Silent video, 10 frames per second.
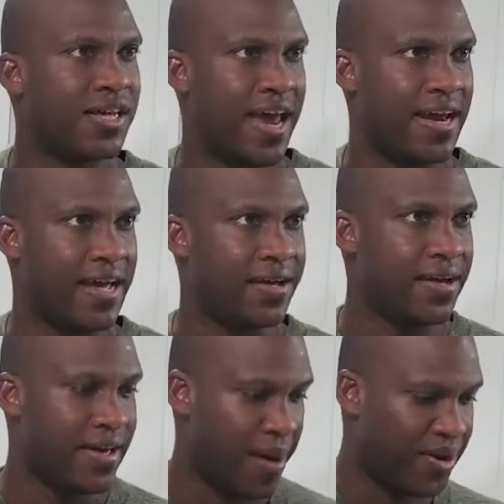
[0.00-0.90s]
heating,
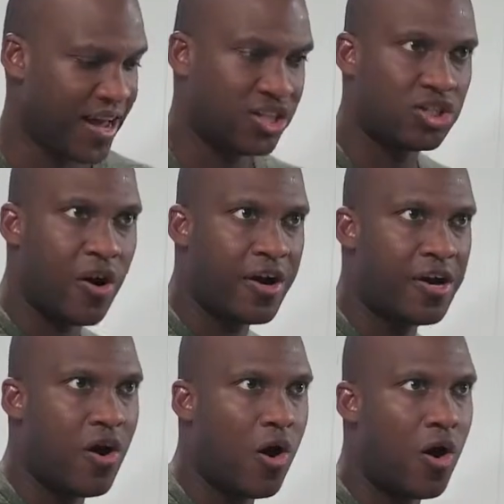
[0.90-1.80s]
I'm going to get
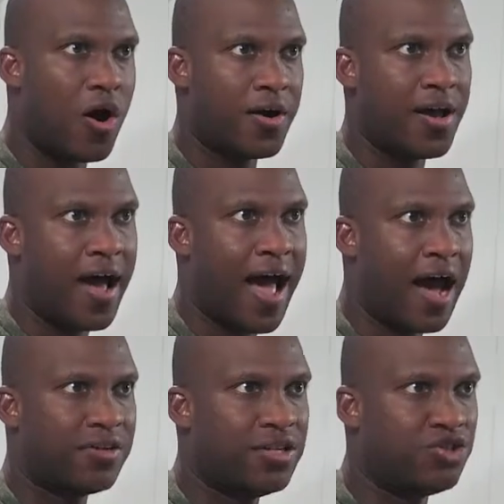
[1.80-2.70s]
started on
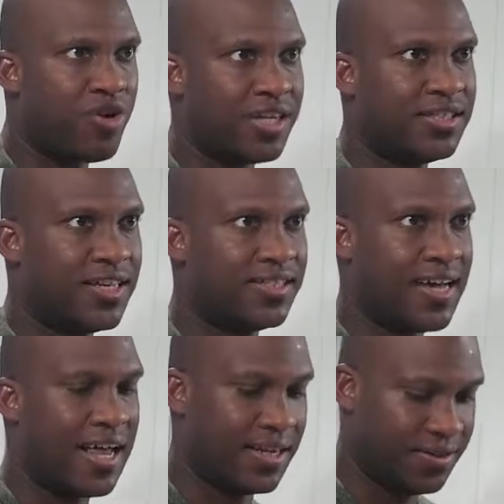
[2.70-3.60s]
how to dress this
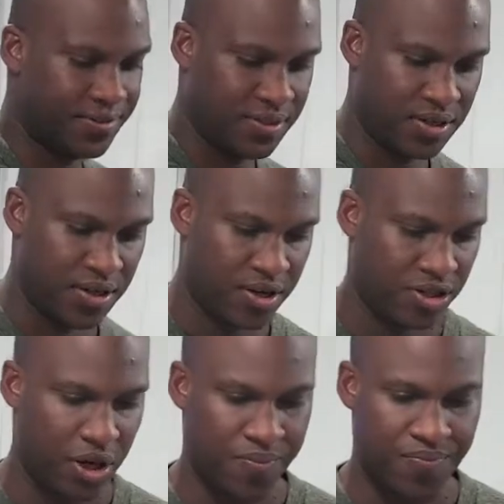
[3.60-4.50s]
salad.
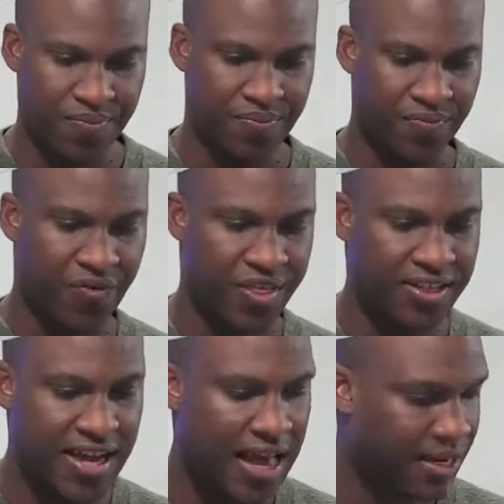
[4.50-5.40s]
So for the
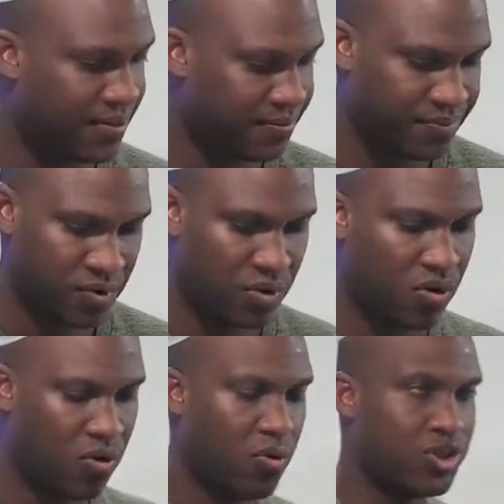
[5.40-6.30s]
salad,
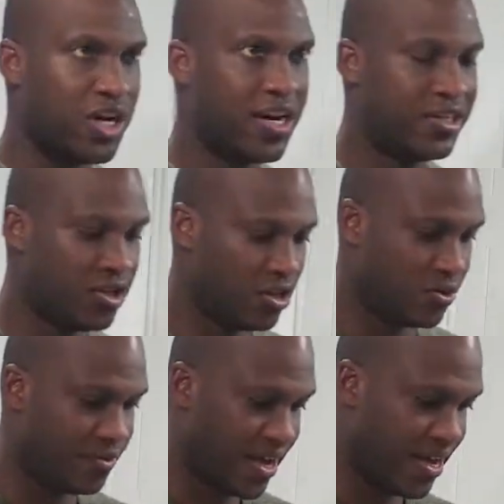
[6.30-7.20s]
what you're going to need to
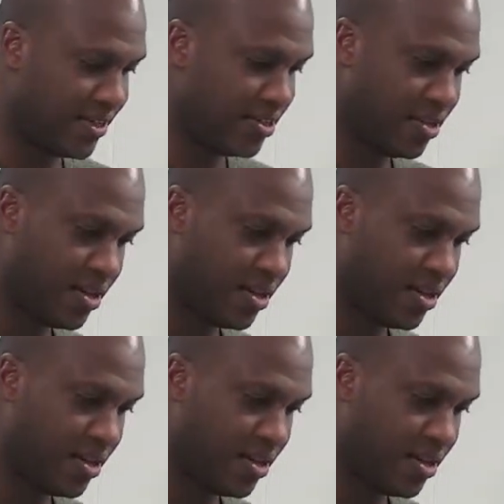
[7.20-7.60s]
do is